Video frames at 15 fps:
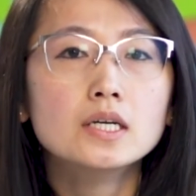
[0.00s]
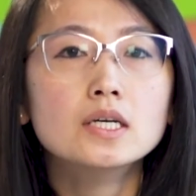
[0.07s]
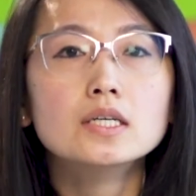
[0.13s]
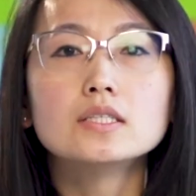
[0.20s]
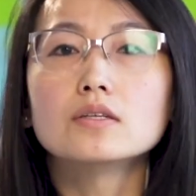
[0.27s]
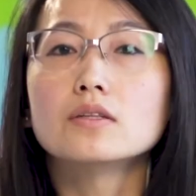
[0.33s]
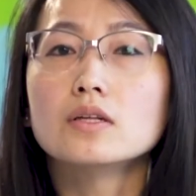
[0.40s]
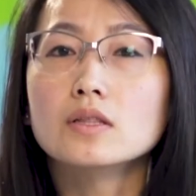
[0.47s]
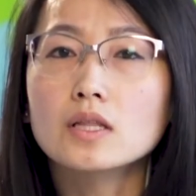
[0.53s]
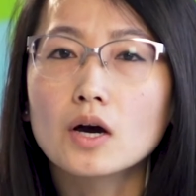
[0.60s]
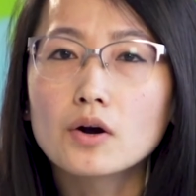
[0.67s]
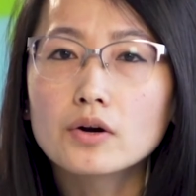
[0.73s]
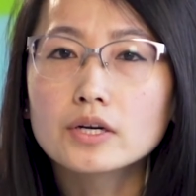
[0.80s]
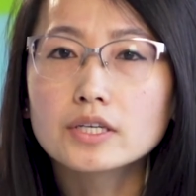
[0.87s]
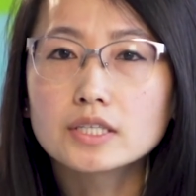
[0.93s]
So the
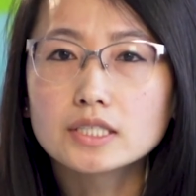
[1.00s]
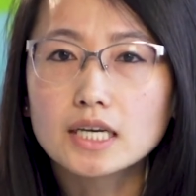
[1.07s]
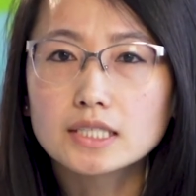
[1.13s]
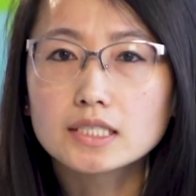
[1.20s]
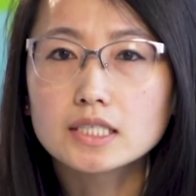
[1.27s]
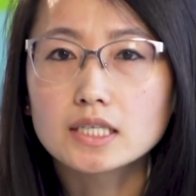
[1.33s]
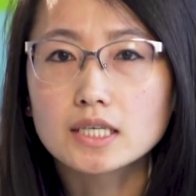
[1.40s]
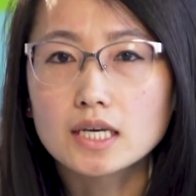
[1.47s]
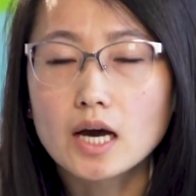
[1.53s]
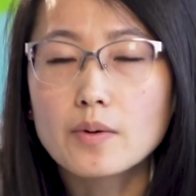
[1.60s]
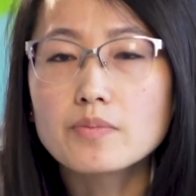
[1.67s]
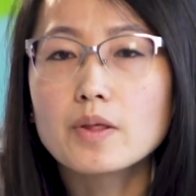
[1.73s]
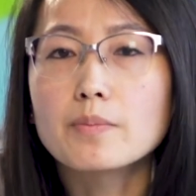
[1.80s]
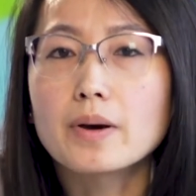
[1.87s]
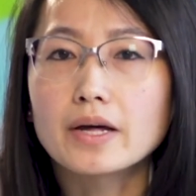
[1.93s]
lower your debt to
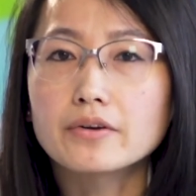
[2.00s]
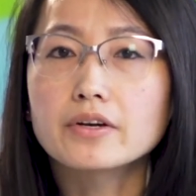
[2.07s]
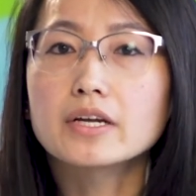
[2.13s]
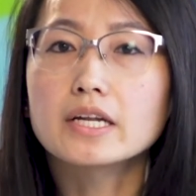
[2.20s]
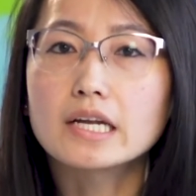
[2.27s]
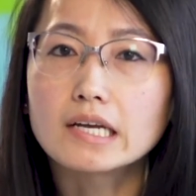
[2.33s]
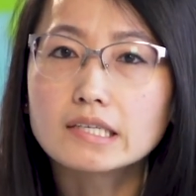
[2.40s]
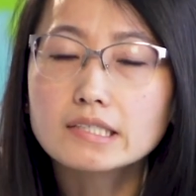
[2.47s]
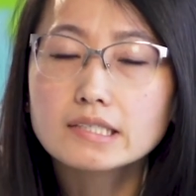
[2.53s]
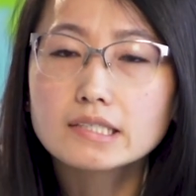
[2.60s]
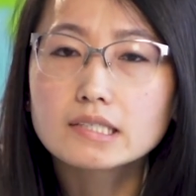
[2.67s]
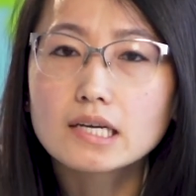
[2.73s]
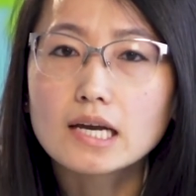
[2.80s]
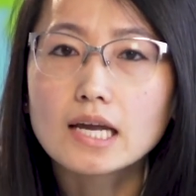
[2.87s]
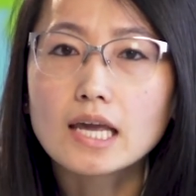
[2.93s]
income, the better it
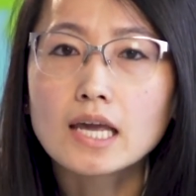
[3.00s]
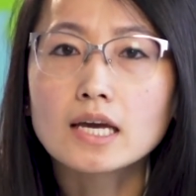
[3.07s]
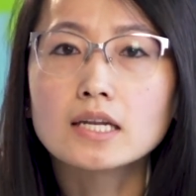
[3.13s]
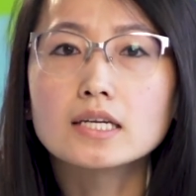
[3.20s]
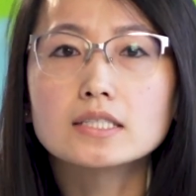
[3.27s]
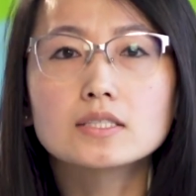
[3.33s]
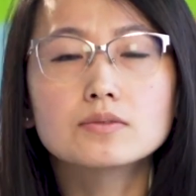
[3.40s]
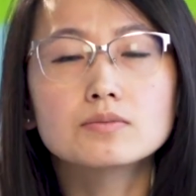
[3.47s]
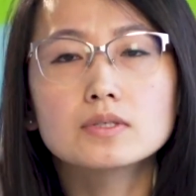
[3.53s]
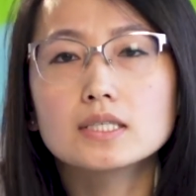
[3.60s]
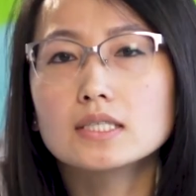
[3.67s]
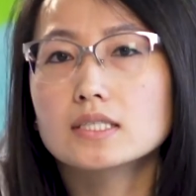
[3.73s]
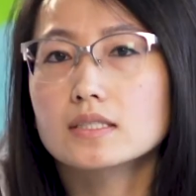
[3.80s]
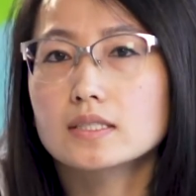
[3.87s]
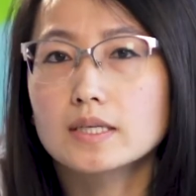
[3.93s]
is. And it's
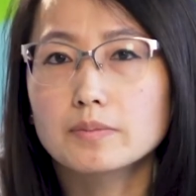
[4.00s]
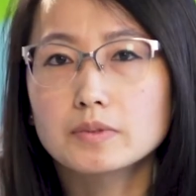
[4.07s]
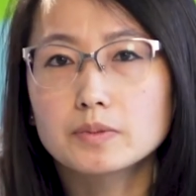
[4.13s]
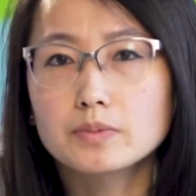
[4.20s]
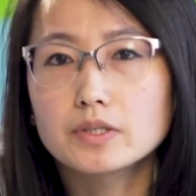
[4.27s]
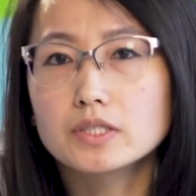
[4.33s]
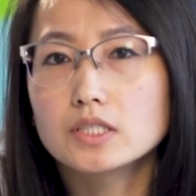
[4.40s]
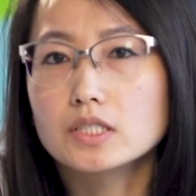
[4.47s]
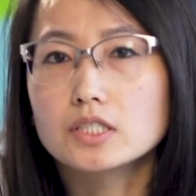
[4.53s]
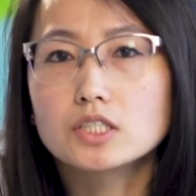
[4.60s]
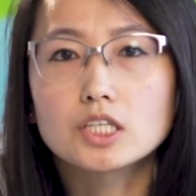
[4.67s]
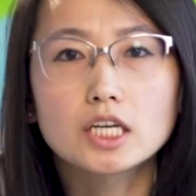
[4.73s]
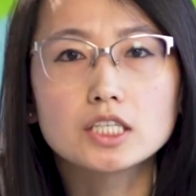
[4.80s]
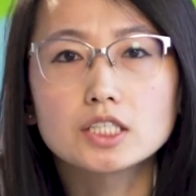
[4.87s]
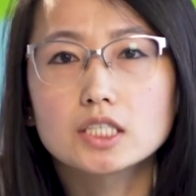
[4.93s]
really susceptible to
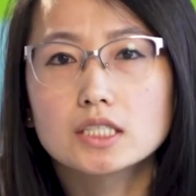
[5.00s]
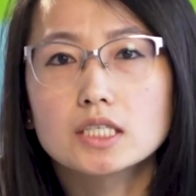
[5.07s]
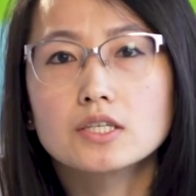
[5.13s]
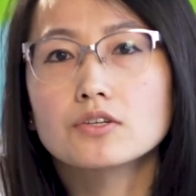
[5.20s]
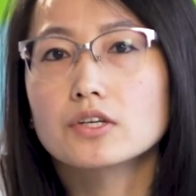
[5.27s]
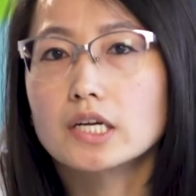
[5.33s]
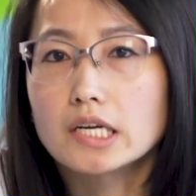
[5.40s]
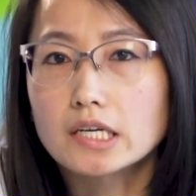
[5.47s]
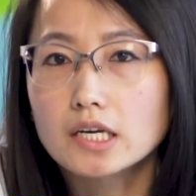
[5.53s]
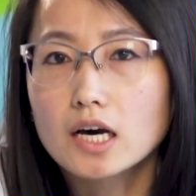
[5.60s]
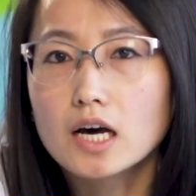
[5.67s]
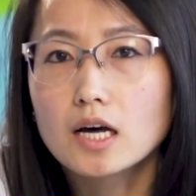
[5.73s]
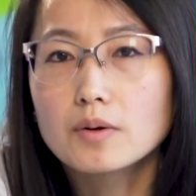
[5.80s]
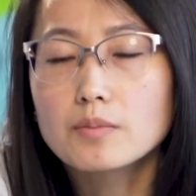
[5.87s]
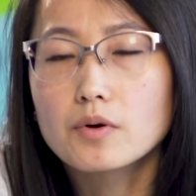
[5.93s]
changes in your
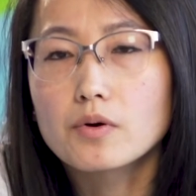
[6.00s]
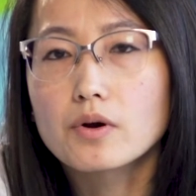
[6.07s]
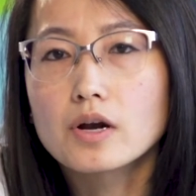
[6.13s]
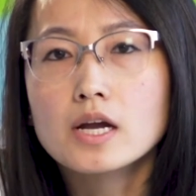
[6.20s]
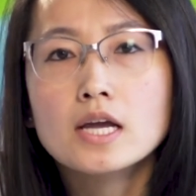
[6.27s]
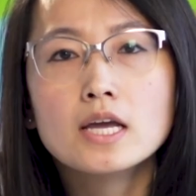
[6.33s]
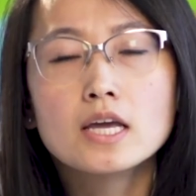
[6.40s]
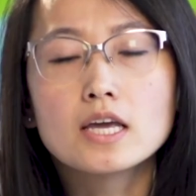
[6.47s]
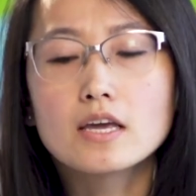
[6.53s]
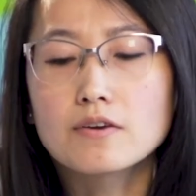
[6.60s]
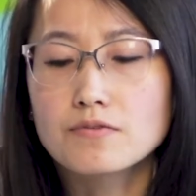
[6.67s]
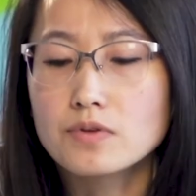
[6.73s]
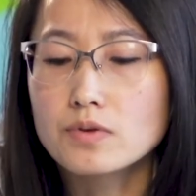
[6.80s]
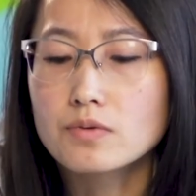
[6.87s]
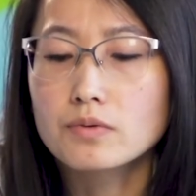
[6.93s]
income, or
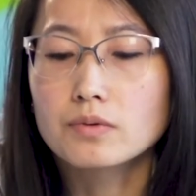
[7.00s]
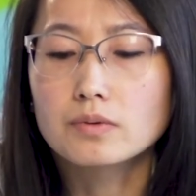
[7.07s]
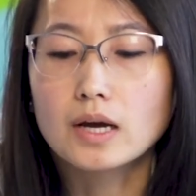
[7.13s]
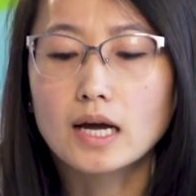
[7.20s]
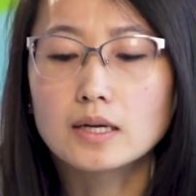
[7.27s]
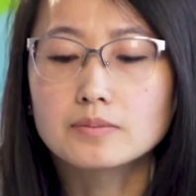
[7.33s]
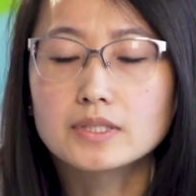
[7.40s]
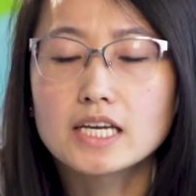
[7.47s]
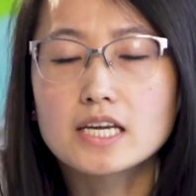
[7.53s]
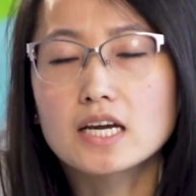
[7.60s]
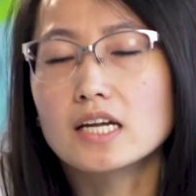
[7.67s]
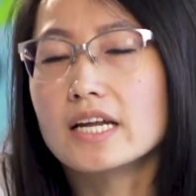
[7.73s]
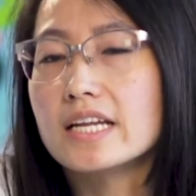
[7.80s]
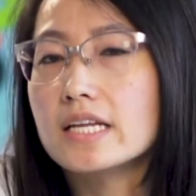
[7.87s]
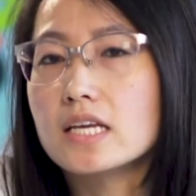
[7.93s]
if you take
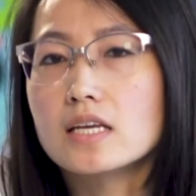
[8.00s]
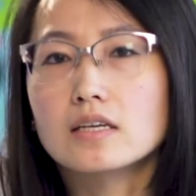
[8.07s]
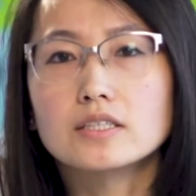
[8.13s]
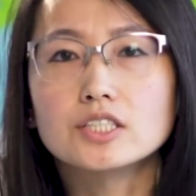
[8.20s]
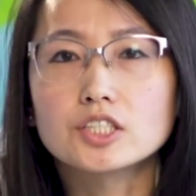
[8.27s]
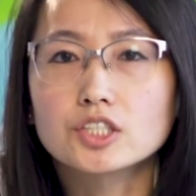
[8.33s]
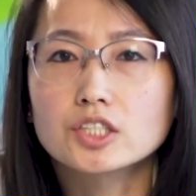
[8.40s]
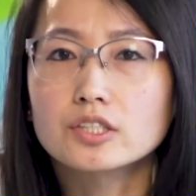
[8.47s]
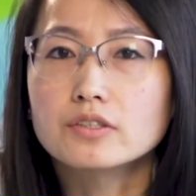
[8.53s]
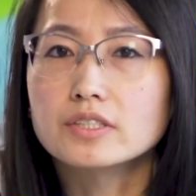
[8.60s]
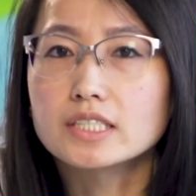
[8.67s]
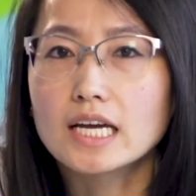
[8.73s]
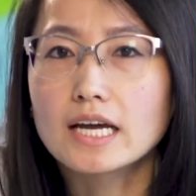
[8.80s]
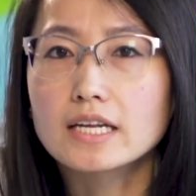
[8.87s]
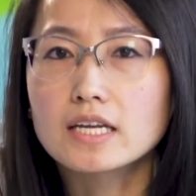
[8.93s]
on any additional
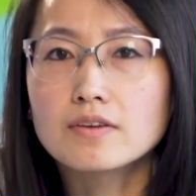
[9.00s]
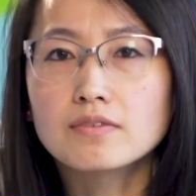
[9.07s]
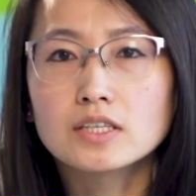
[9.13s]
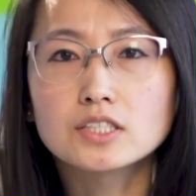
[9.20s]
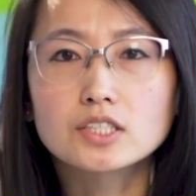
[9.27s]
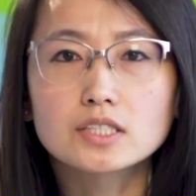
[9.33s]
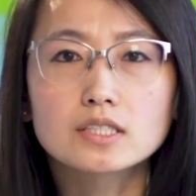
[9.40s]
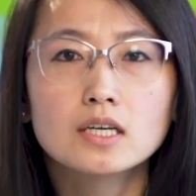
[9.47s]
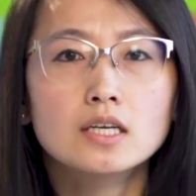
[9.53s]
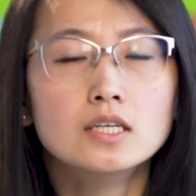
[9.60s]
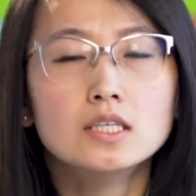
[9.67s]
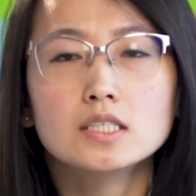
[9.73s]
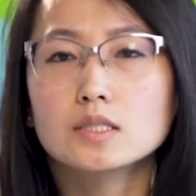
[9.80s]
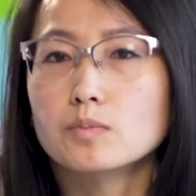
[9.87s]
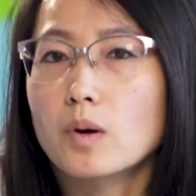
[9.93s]
debt, even just
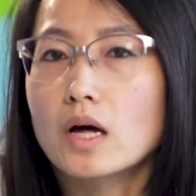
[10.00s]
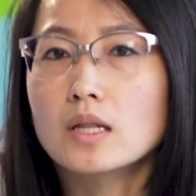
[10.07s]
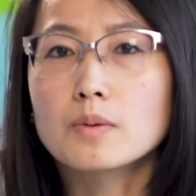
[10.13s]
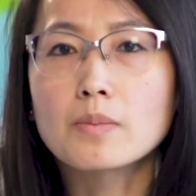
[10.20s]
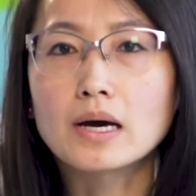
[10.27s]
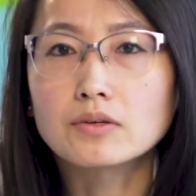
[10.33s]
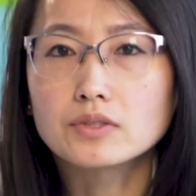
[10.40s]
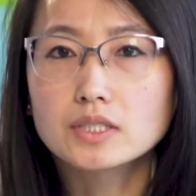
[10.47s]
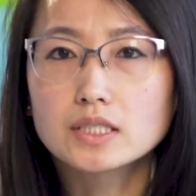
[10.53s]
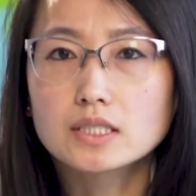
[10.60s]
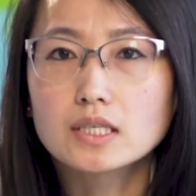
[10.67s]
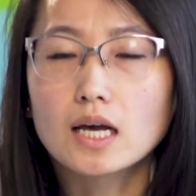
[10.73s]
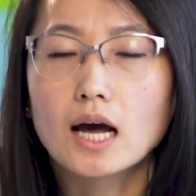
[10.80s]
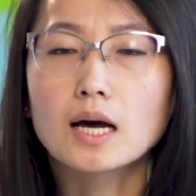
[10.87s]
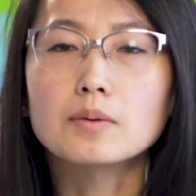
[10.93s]
small
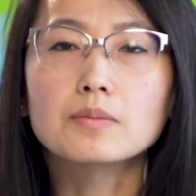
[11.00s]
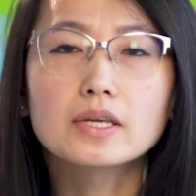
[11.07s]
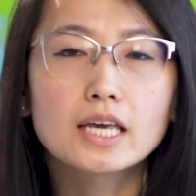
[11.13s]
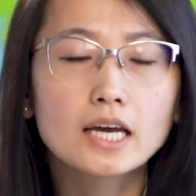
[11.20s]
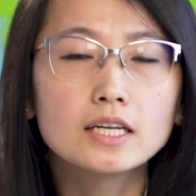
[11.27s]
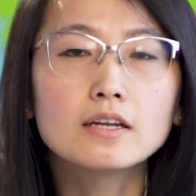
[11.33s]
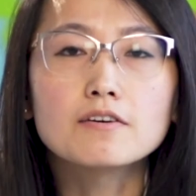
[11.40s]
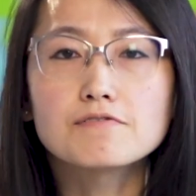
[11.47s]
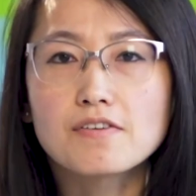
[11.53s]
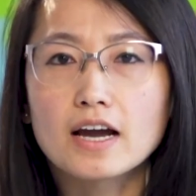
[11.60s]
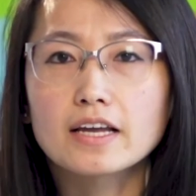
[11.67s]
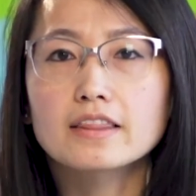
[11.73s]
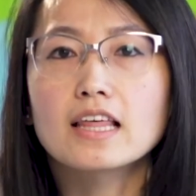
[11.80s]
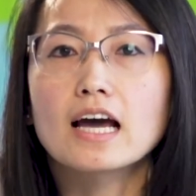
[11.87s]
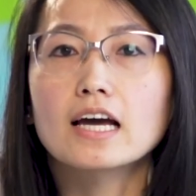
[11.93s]
amounts can
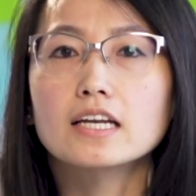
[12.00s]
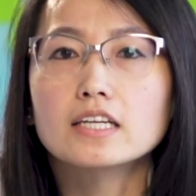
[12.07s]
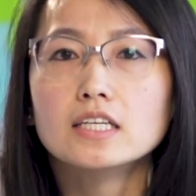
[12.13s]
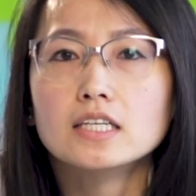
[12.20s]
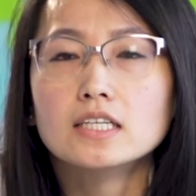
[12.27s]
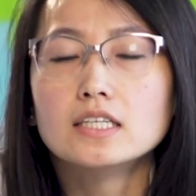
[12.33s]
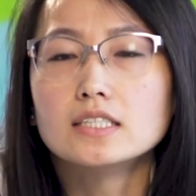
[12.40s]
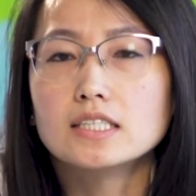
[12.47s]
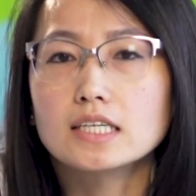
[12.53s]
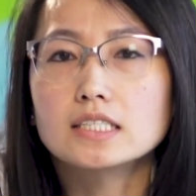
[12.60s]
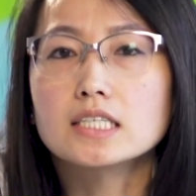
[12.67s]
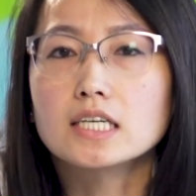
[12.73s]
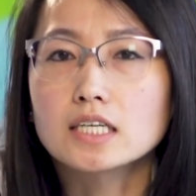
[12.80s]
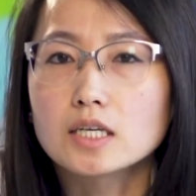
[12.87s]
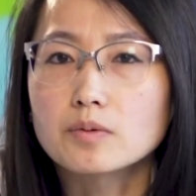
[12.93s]
affect that debt
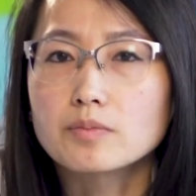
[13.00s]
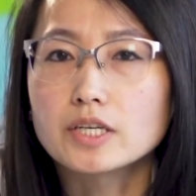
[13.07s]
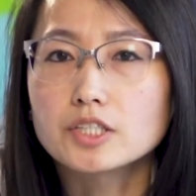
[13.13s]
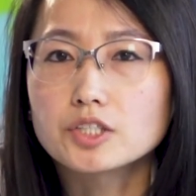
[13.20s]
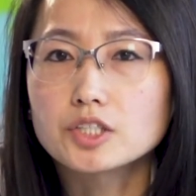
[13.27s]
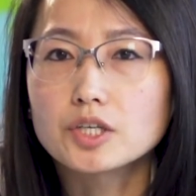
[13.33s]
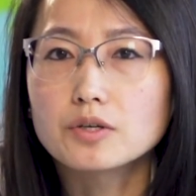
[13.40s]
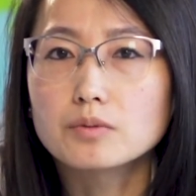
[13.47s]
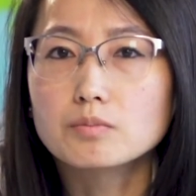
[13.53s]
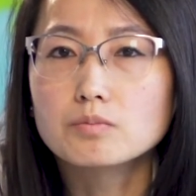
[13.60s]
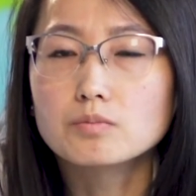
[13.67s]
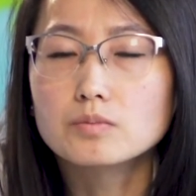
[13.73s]
to income ratio.